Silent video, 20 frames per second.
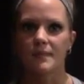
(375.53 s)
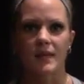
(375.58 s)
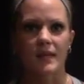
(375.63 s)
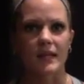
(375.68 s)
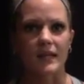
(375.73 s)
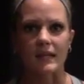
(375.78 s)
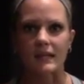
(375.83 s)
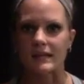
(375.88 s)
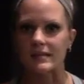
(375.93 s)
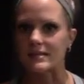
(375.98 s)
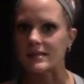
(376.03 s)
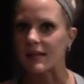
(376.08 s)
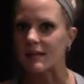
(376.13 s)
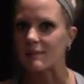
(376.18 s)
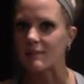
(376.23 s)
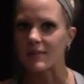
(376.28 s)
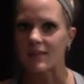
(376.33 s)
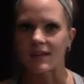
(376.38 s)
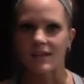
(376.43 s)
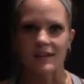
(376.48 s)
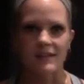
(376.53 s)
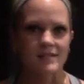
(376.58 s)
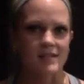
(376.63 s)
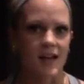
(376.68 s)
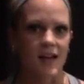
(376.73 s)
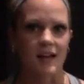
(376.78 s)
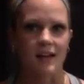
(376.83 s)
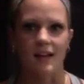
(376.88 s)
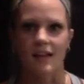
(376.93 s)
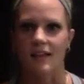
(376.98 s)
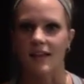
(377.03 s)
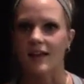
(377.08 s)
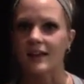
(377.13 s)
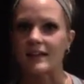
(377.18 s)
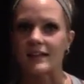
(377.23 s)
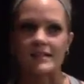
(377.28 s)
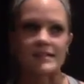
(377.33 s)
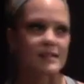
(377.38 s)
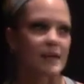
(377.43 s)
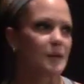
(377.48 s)
eating the same things. I
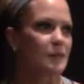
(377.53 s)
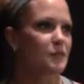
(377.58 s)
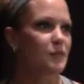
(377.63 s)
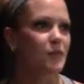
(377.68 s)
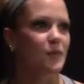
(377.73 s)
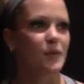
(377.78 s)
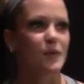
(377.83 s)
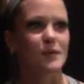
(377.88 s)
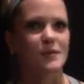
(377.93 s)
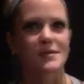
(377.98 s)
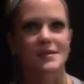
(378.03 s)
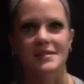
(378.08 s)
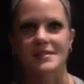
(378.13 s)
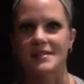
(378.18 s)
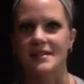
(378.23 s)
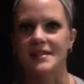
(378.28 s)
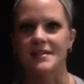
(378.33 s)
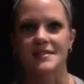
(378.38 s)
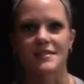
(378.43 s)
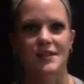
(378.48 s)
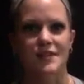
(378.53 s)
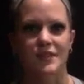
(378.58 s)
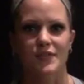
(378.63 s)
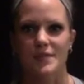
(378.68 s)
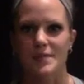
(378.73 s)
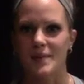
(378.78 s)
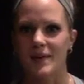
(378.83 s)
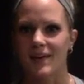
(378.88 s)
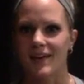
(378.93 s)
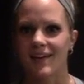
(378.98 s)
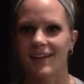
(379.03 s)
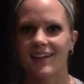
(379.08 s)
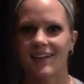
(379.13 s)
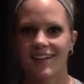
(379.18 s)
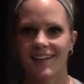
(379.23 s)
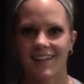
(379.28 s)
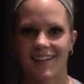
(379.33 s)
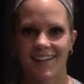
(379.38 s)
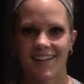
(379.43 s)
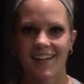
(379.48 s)
like the same foods. It's easier for
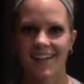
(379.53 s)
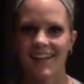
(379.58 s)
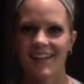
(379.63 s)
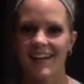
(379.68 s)
me.